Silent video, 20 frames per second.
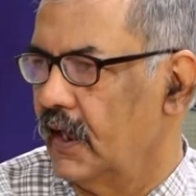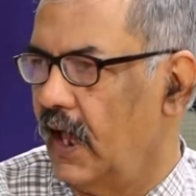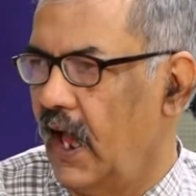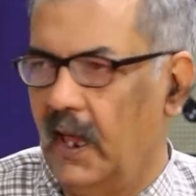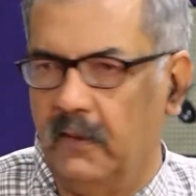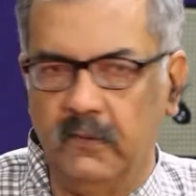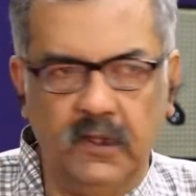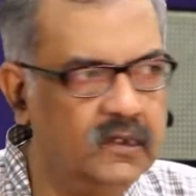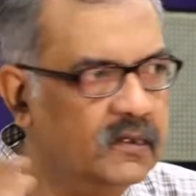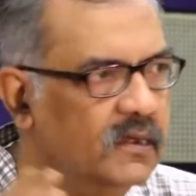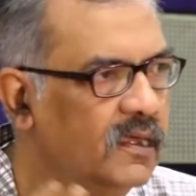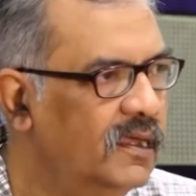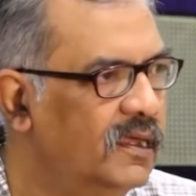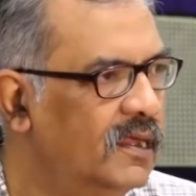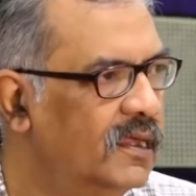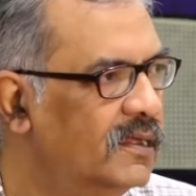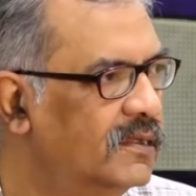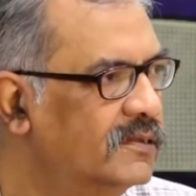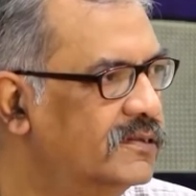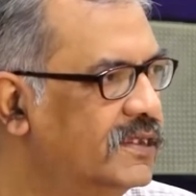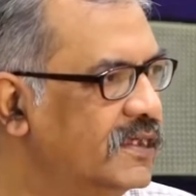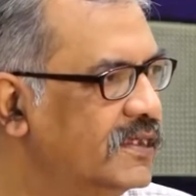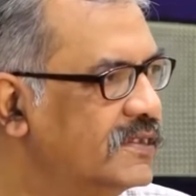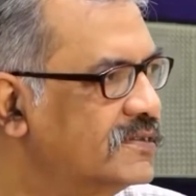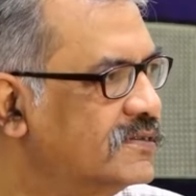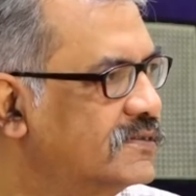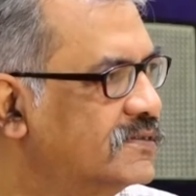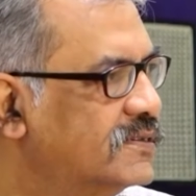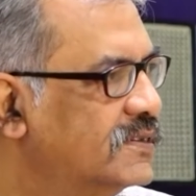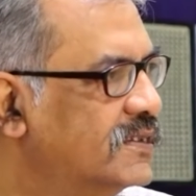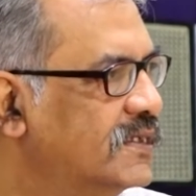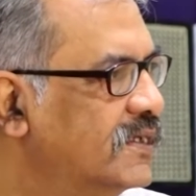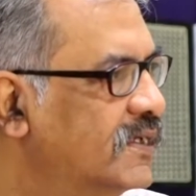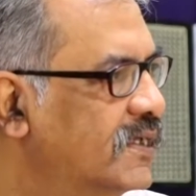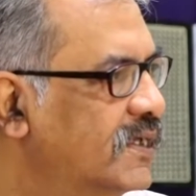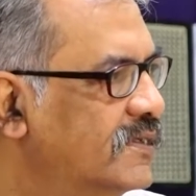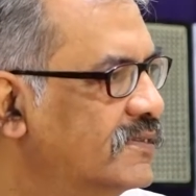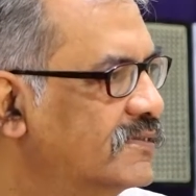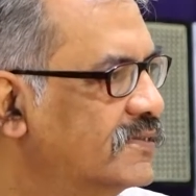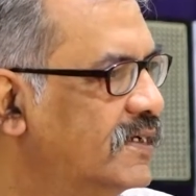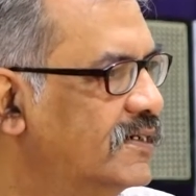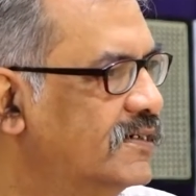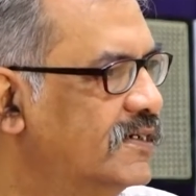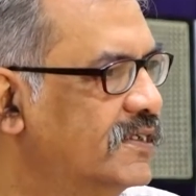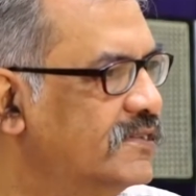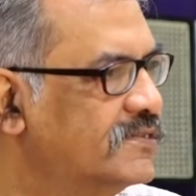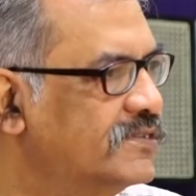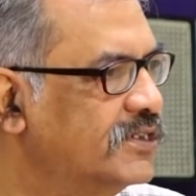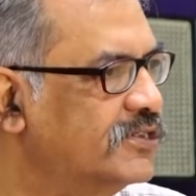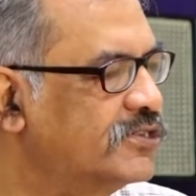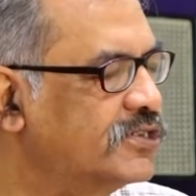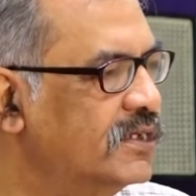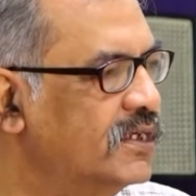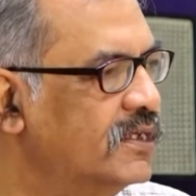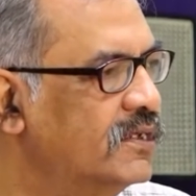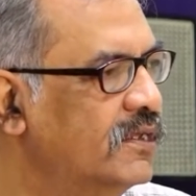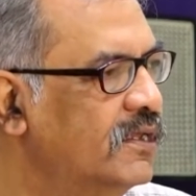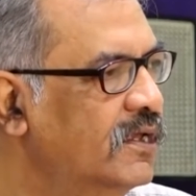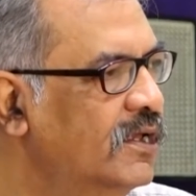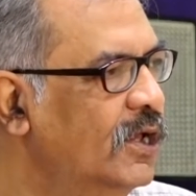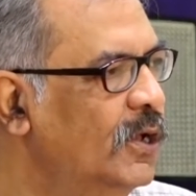I mean, this is a decision